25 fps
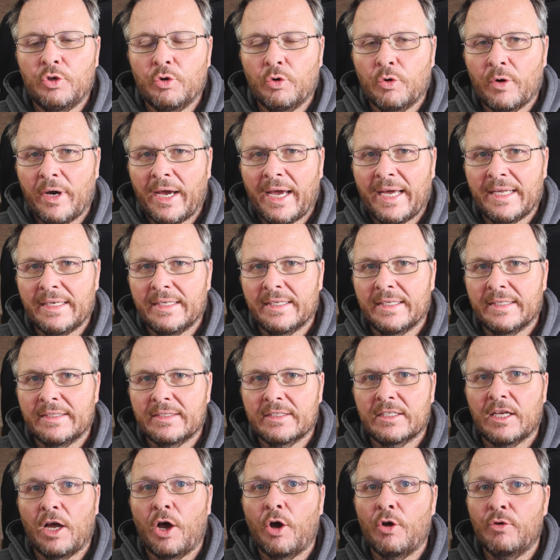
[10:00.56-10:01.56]
your
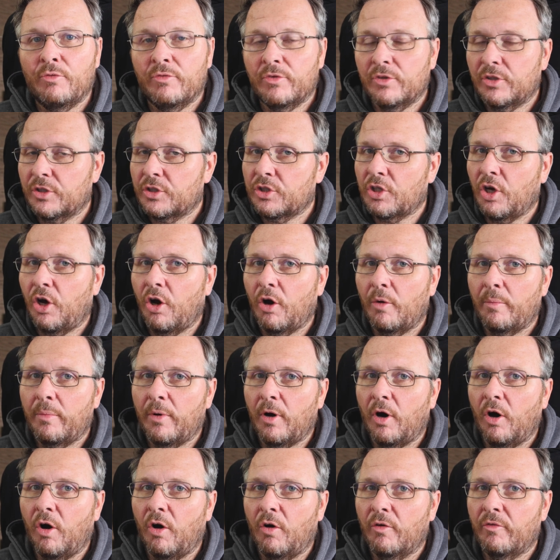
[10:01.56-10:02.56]
edits over the
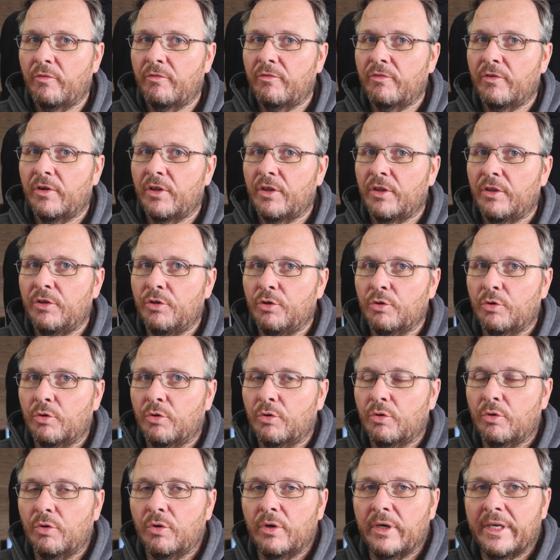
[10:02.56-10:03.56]
top of
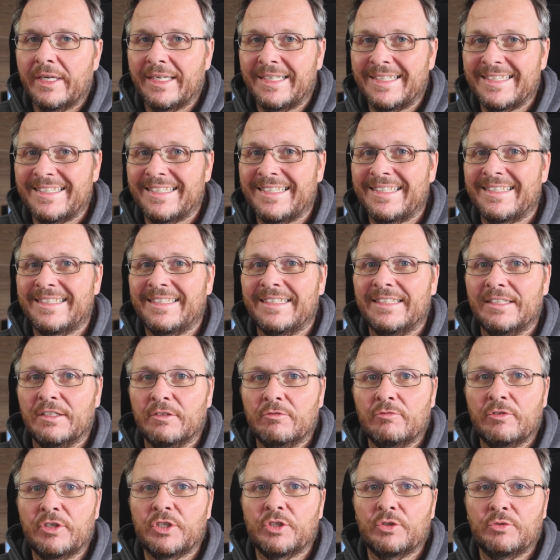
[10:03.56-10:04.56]
your existing
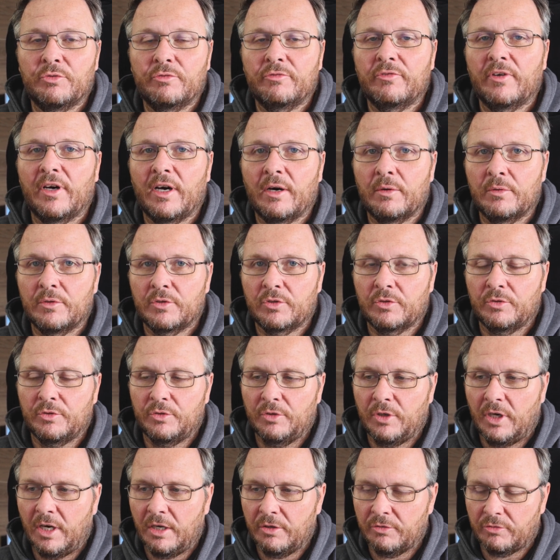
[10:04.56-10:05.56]
original file that's
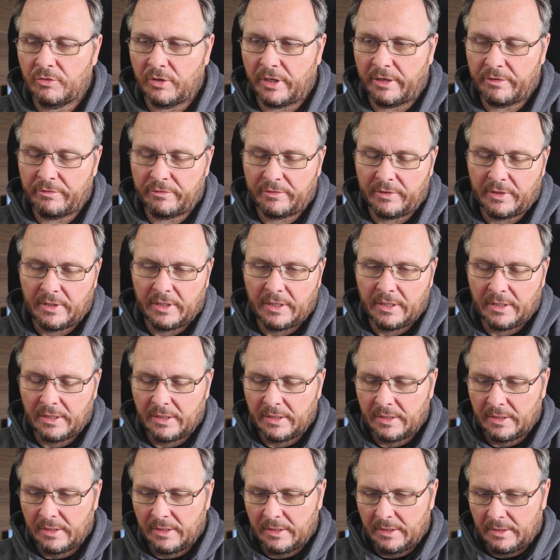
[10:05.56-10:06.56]
on your hard drive.
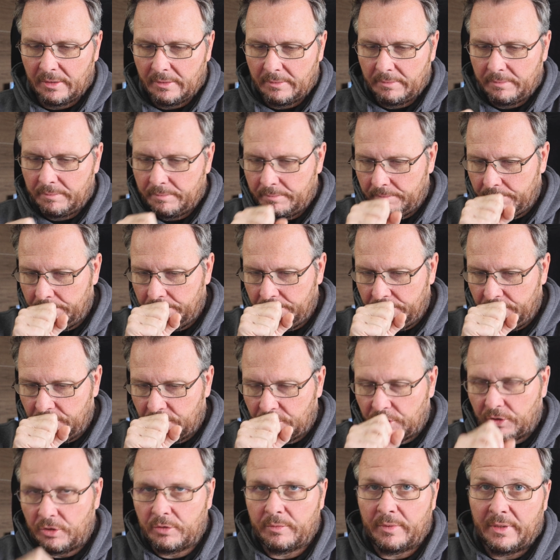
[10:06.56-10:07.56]

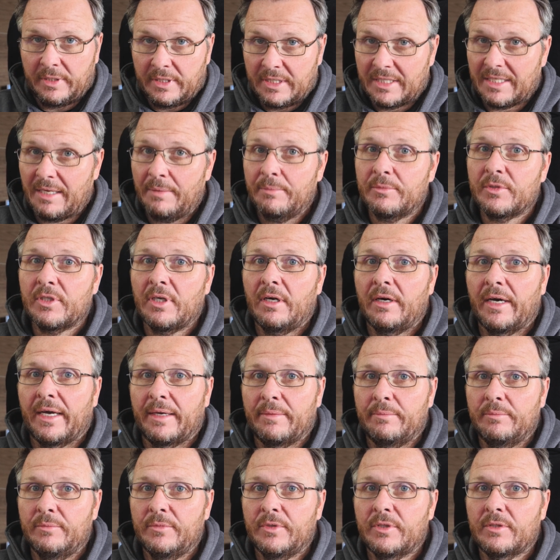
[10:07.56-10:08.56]
Excuse me.
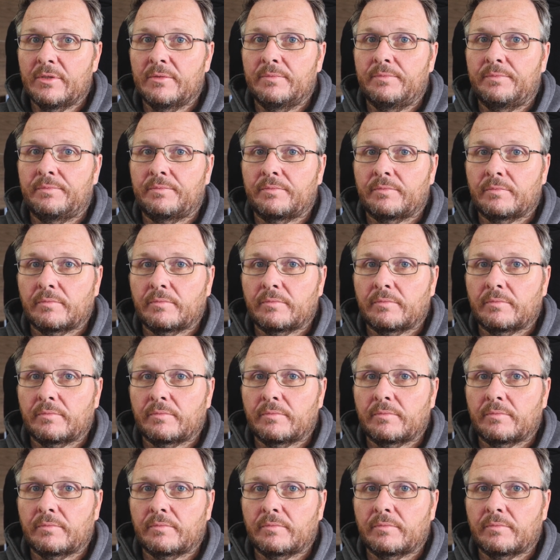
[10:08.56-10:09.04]
Sometimes